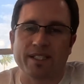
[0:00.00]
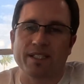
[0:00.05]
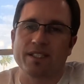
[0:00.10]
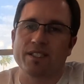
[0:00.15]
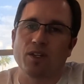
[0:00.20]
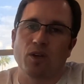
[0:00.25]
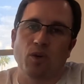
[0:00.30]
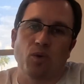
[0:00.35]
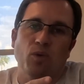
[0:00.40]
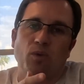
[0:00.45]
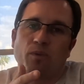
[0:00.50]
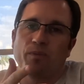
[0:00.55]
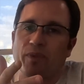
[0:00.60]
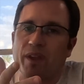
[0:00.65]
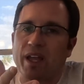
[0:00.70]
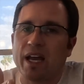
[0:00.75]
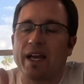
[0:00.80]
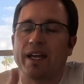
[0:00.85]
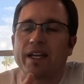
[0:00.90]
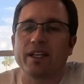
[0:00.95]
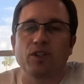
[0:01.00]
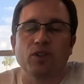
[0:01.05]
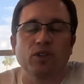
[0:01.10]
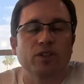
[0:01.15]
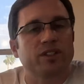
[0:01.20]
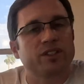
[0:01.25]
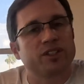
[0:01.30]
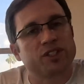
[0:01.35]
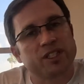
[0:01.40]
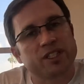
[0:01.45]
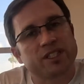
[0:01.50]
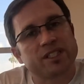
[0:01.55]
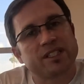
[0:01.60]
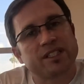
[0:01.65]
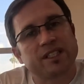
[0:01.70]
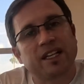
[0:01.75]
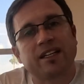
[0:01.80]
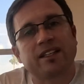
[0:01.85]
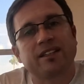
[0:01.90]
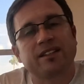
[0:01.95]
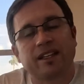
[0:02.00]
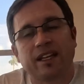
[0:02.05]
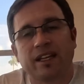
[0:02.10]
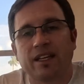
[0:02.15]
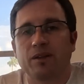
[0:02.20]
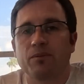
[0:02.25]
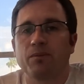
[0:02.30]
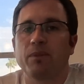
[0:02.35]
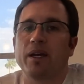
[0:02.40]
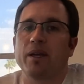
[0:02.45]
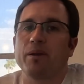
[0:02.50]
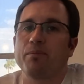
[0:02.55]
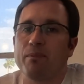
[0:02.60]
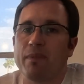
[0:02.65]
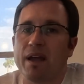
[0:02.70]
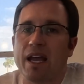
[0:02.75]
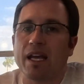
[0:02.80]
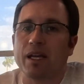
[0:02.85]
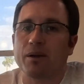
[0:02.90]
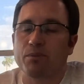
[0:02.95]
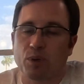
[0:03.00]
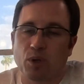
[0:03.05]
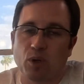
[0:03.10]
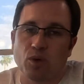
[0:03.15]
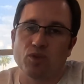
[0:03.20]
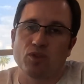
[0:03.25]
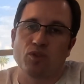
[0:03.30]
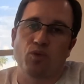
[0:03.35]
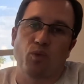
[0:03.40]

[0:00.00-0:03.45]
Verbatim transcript: So I could just not take my Mac Pros